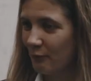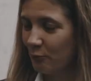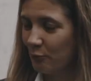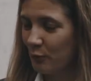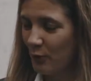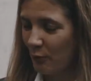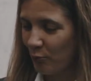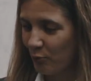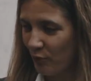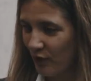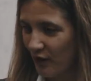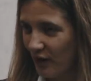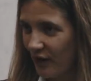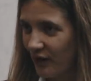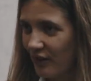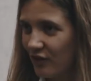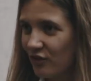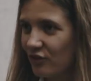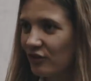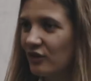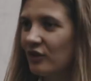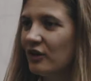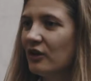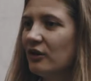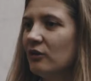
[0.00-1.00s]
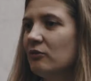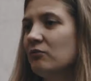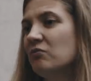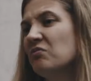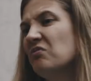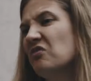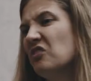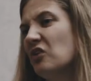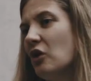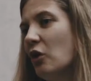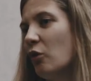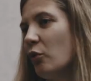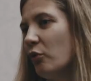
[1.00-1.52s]
prepare,
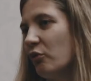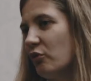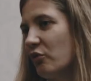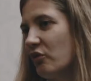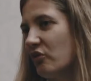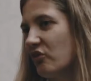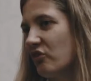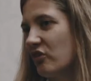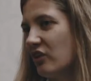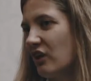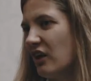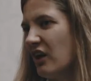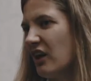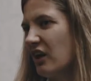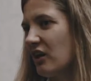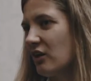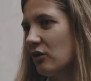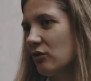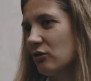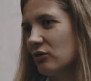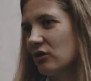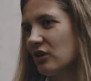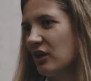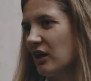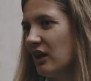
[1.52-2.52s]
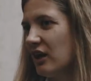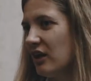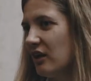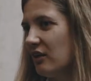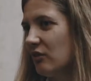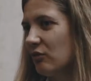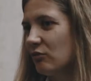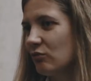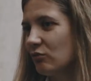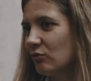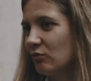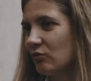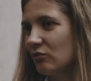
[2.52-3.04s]
no one was like, okay,
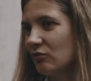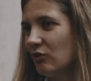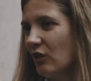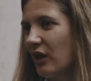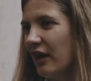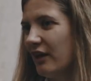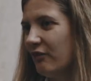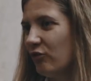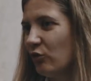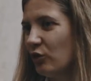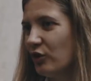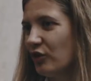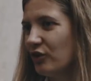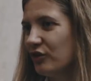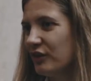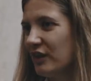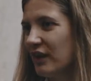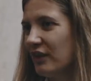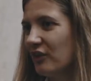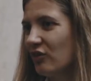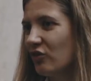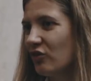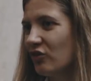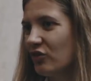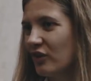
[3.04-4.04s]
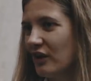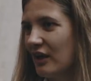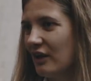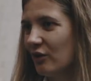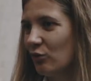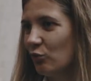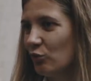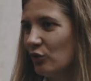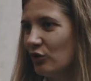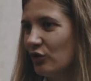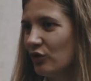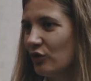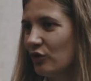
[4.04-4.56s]
we don't
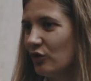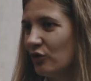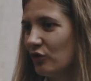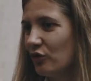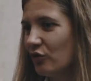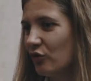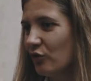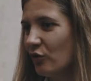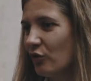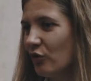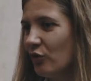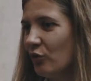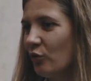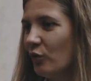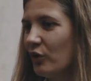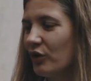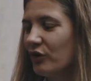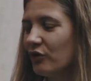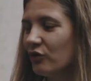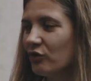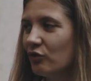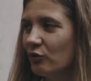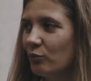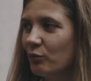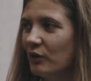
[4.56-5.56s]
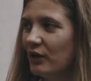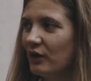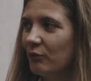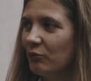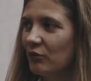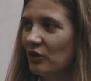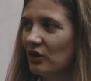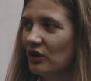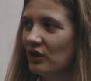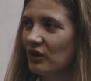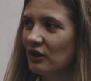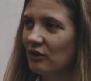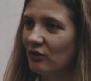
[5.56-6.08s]
understand, we don't want to
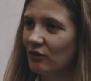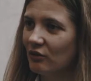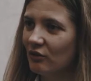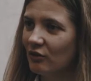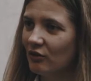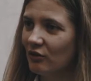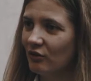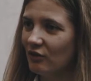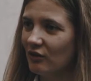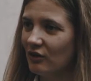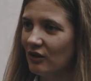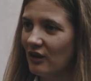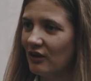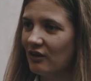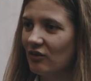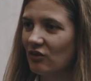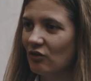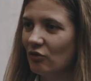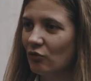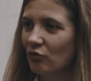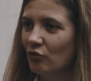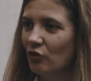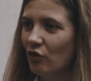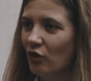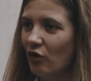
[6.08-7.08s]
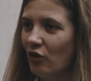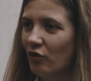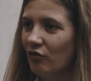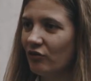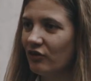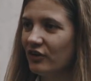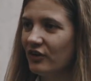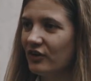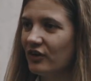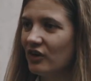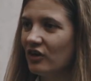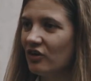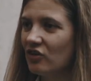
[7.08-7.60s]
maybe get involved
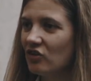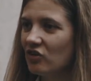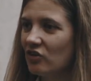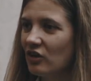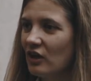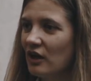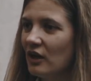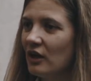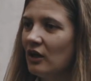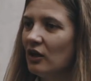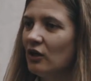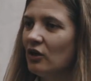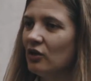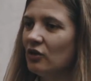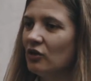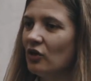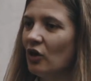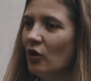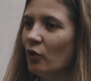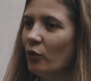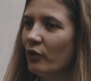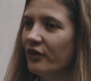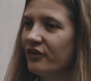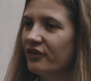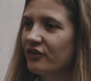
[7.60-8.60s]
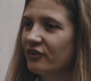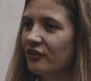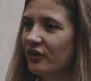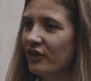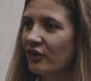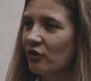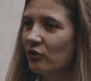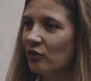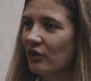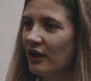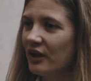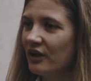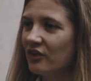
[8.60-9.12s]
in this. Now when the
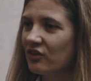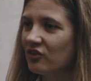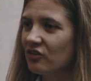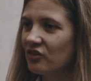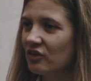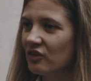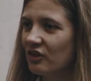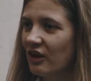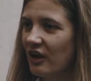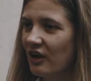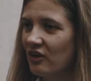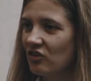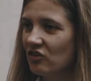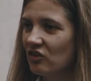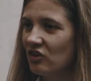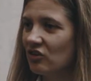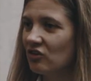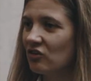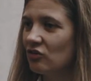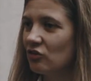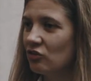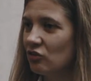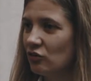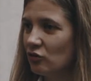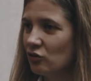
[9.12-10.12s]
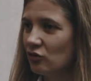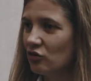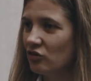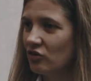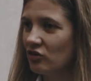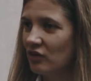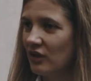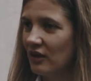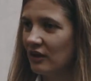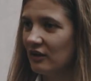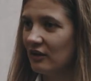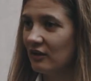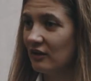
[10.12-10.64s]
regulation has
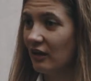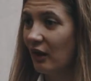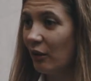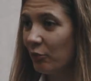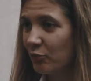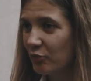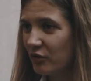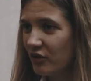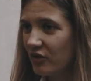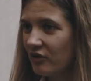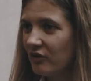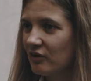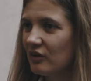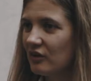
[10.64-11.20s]
introduced and adopted,